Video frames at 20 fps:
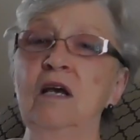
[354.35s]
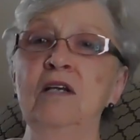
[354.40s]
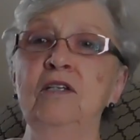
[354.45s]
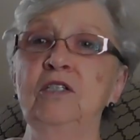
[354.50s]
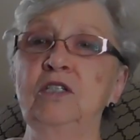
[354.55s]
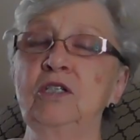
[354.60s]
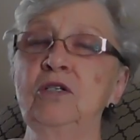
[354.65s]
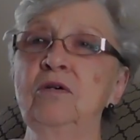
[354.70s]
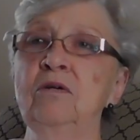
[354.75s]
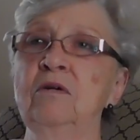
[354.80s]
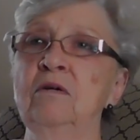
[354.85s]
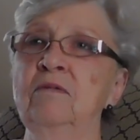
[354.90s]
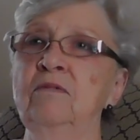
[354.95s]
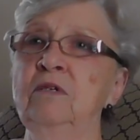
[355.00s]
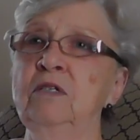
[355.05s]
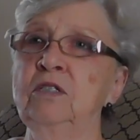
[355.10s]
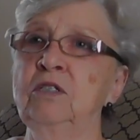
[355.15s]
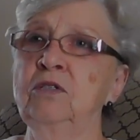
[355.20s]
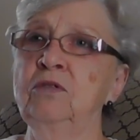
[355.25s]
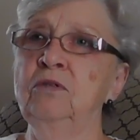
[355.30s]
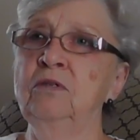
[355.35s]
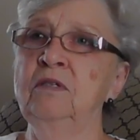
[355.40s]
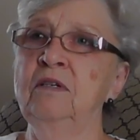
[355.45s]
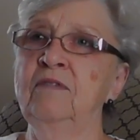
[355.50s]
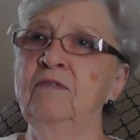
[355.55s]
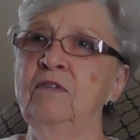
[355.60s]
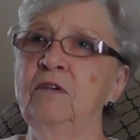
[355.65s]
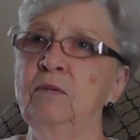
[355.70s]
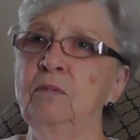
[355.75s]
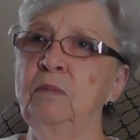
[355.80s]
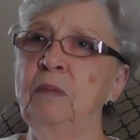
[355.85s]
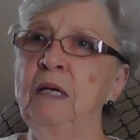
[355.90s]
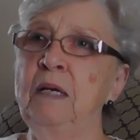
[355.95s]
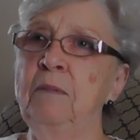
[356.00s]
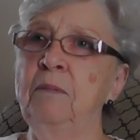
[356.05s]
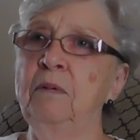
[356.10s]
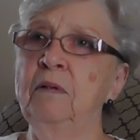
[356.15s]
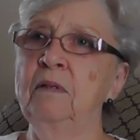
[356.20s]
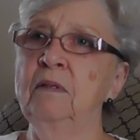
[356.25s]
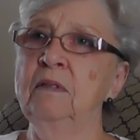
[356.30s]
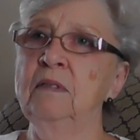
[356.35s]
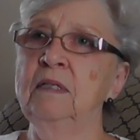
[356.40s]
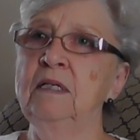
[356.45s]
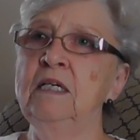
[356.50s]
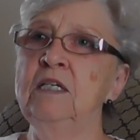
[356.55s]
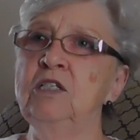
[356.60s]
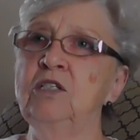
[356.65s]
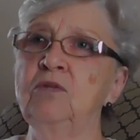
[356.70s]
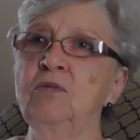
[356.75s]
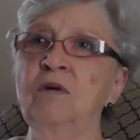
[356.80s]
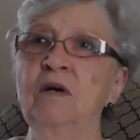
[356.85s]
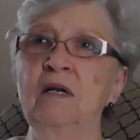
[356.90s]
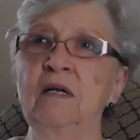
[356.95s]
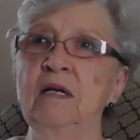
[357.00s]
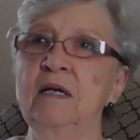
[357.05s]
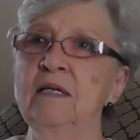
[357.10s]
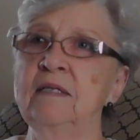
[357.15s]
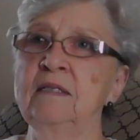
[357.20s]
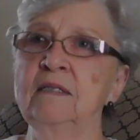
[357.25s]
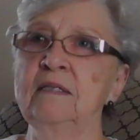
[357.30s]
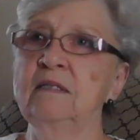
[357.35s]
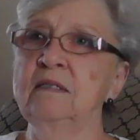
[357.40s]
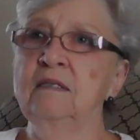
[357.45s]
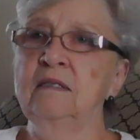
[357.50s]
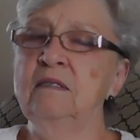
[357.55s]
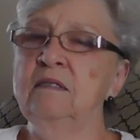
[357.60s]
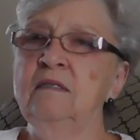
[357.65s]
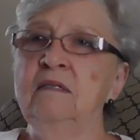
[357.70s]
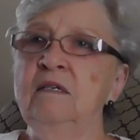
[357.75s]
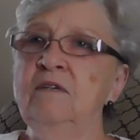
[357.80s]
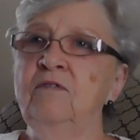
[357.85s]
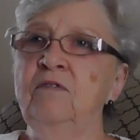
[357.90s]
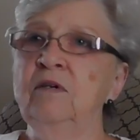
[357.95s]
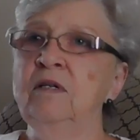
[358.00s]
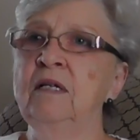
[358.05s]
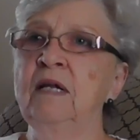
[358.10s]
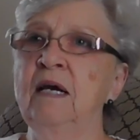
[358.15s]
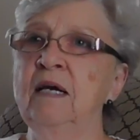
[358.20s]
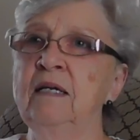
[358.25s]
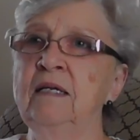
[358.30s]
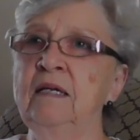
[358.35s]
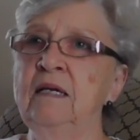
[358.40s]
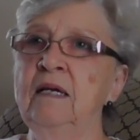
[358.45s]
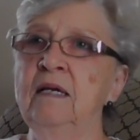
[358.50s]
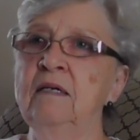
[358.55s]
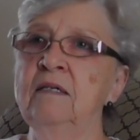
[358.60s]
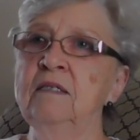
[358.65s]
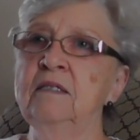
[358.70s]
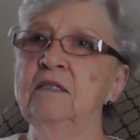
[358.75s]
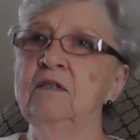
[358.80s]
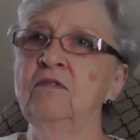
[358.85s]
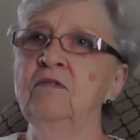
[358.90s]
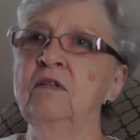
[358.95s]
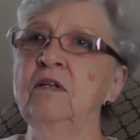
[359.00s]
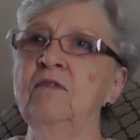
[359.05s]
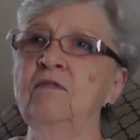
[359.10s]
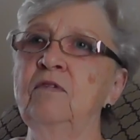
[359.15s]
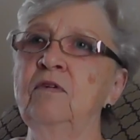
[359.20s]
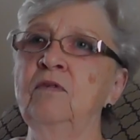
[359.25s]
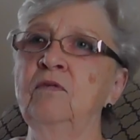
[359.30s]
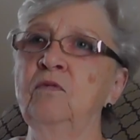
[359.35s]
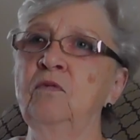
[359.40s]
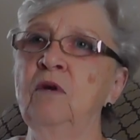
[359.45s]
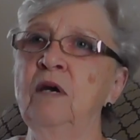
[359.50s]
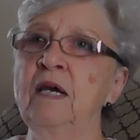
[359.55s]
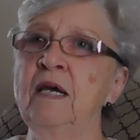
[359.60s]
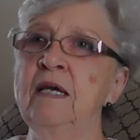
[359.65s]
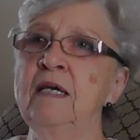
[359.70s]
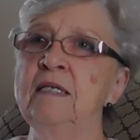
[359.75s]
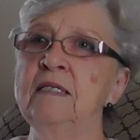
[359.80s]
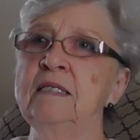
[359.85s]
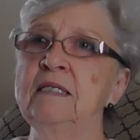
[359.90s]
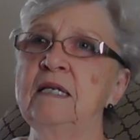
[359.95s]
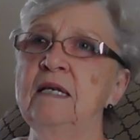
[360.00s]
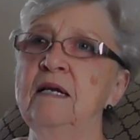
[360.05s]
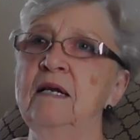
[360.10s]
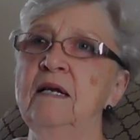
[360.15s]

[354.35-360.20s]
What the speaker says: And sure, we're two different people, and each one has different ideas of different ways,